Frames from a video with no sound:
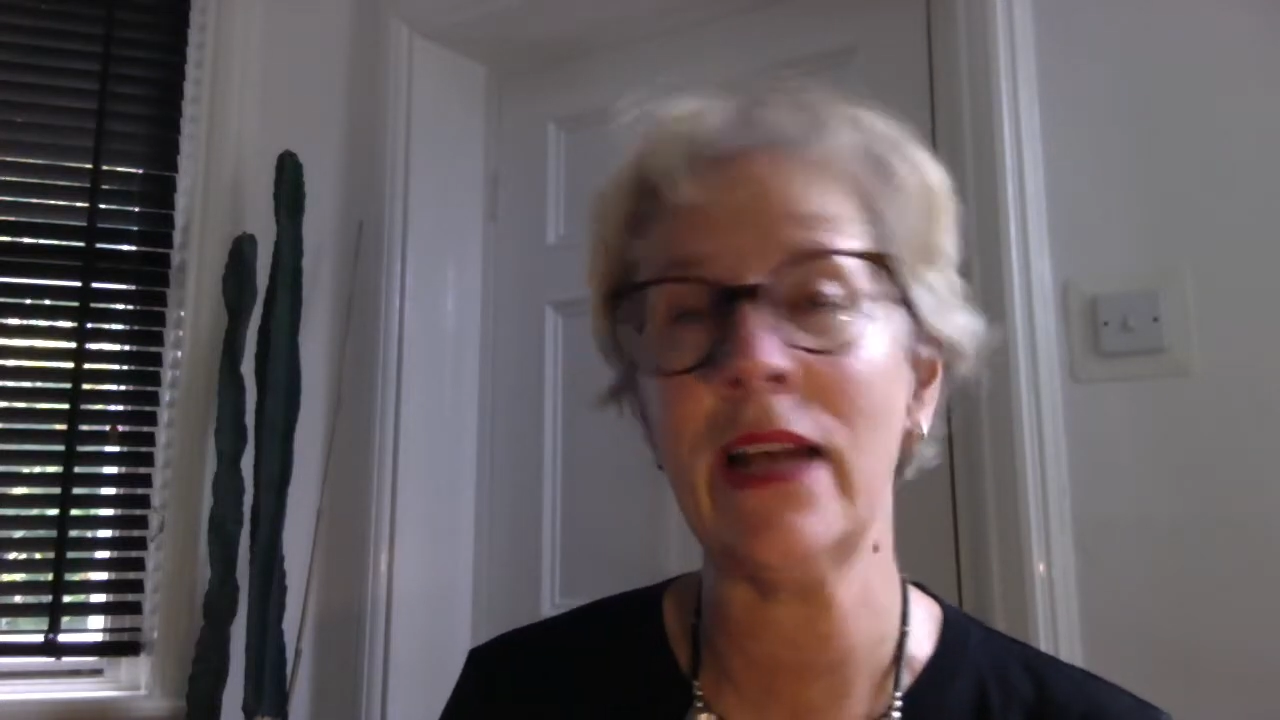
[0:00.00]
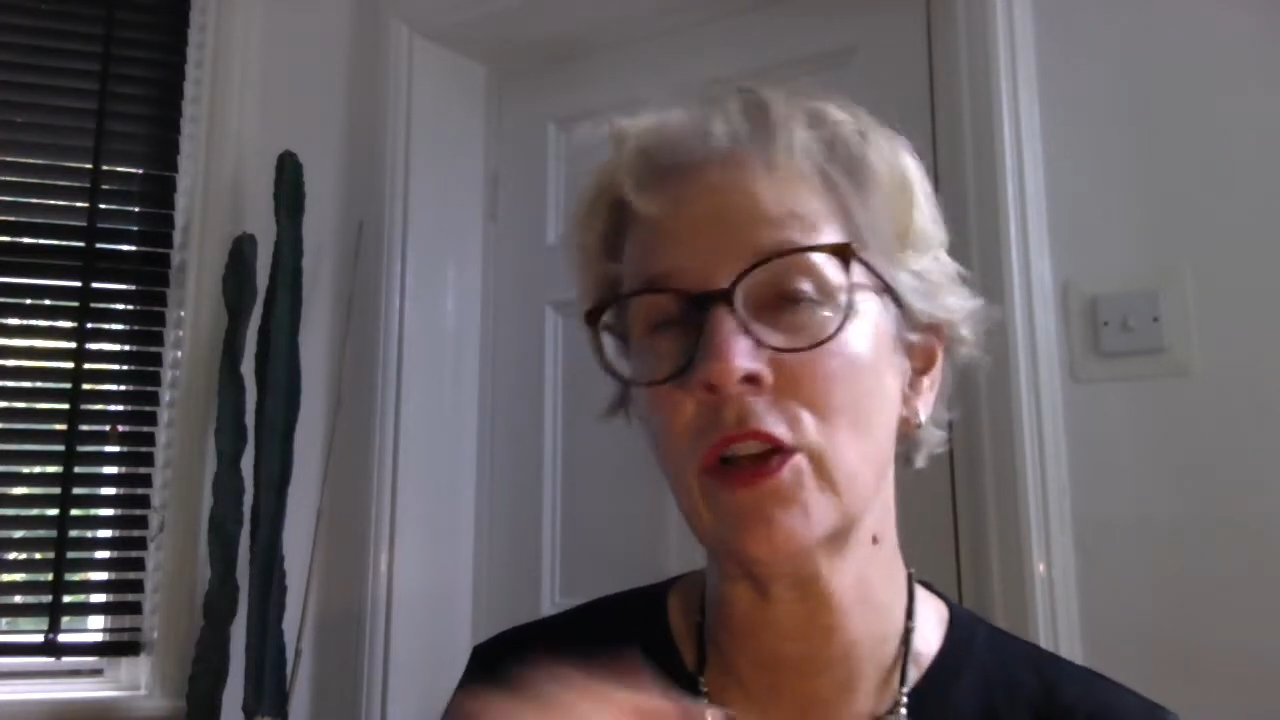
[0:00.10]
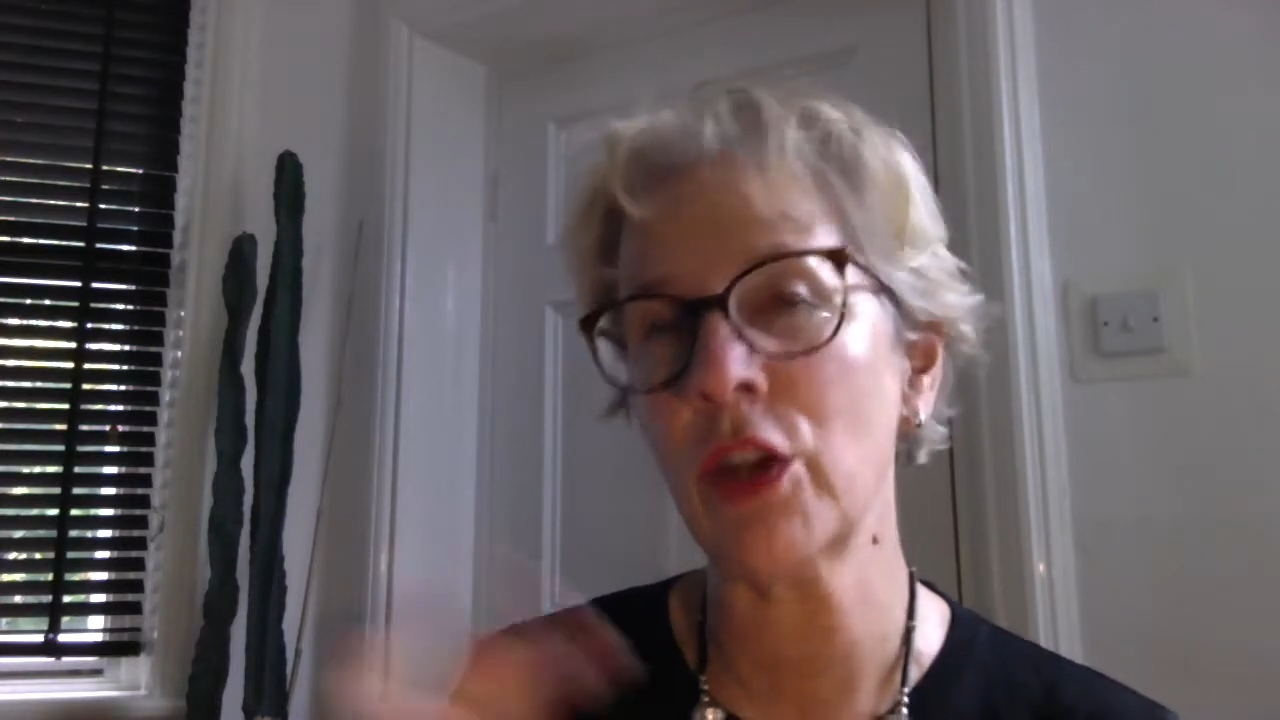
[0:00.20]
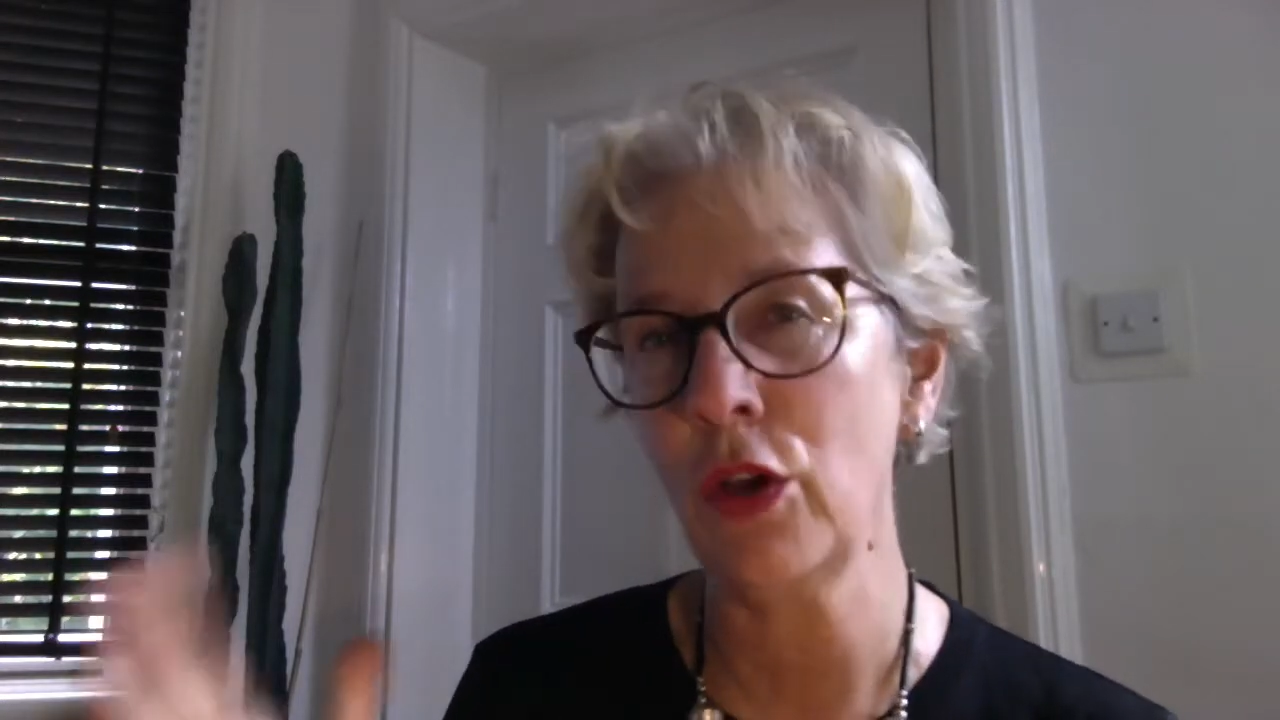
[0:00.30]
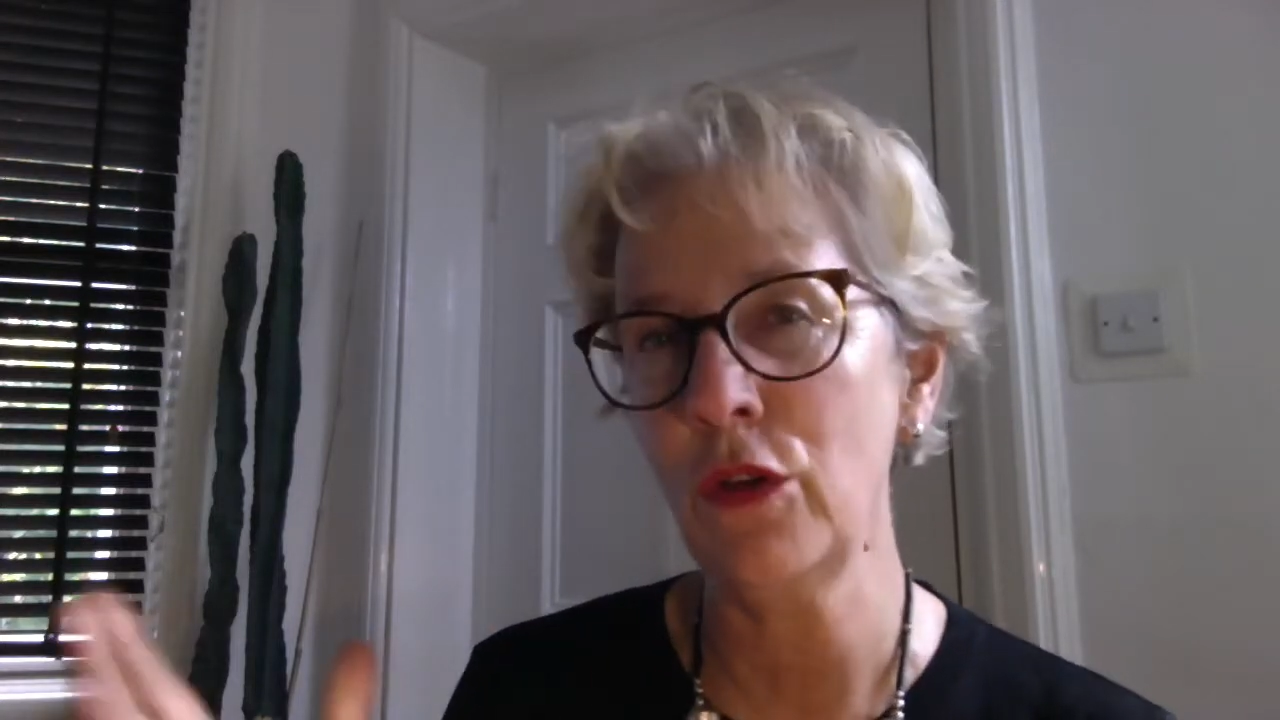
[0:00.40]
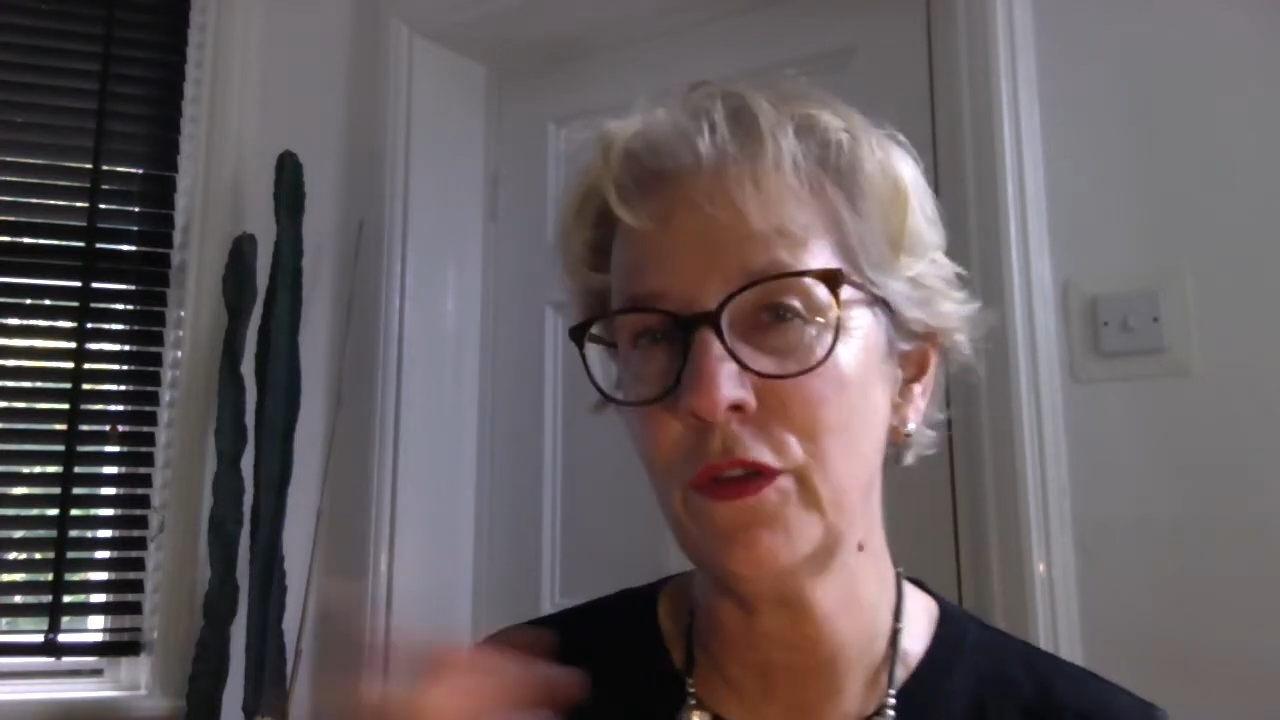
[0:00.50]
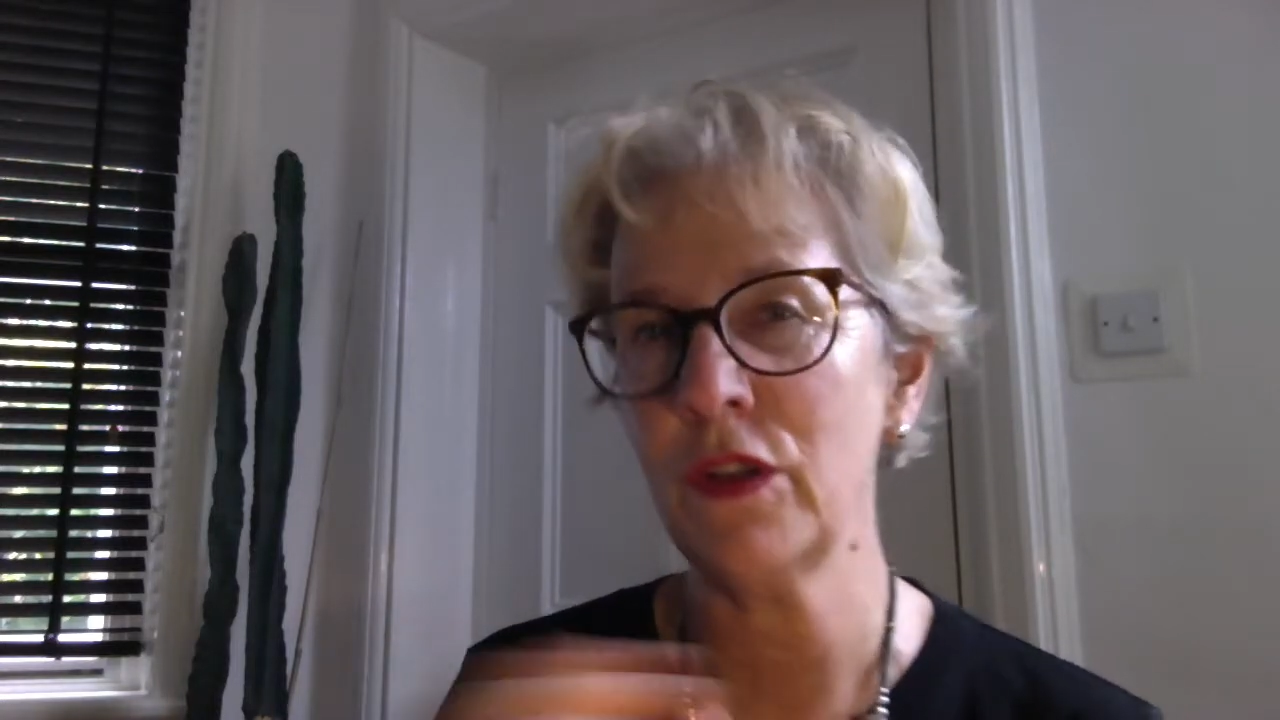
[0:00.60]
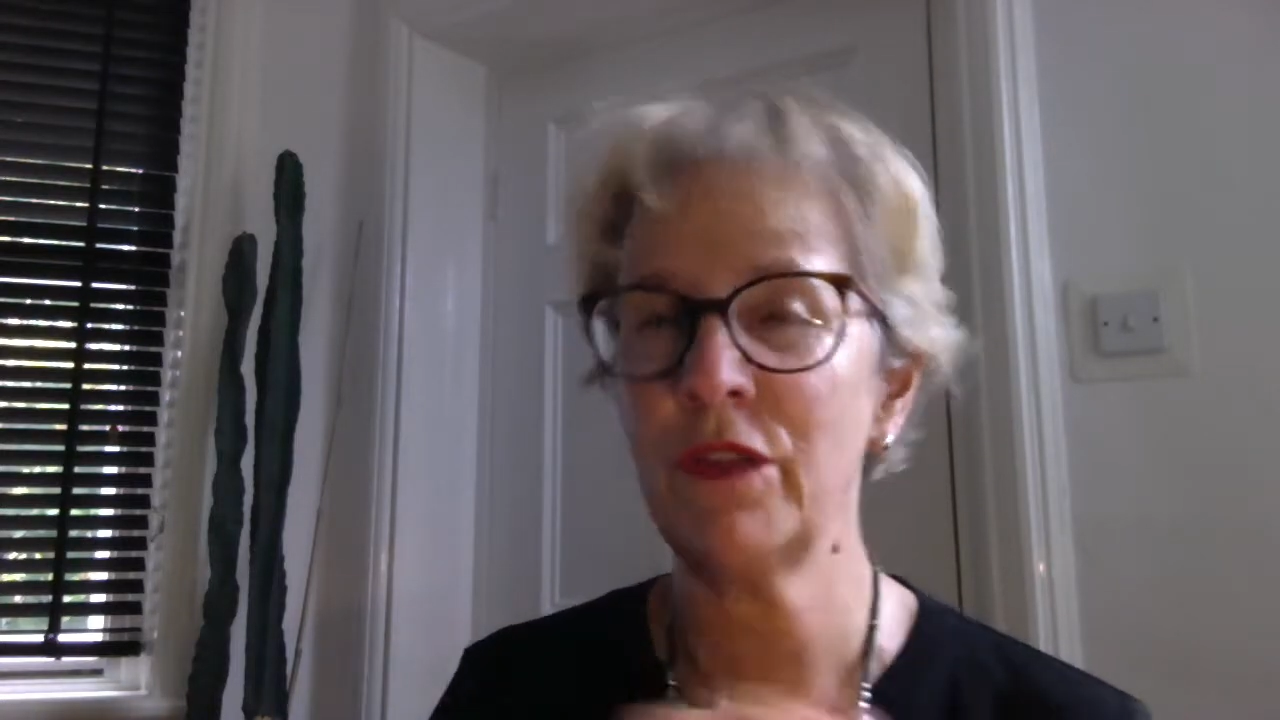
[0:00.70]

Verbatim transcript: and gopher